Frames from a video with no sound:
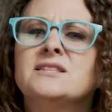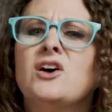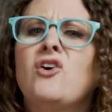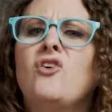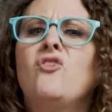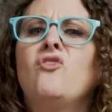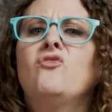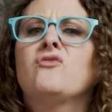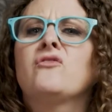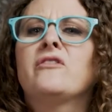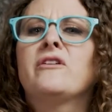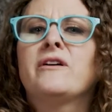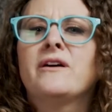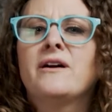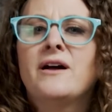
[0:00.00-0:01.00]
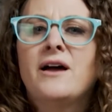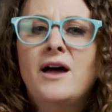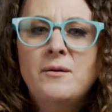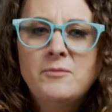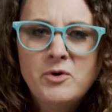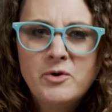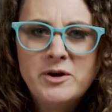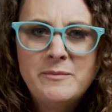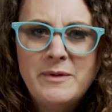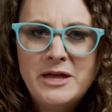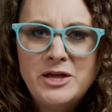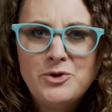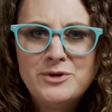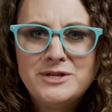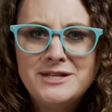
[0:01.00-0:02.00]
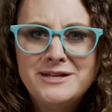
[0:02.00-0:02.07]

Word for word: So, I'm going to make you a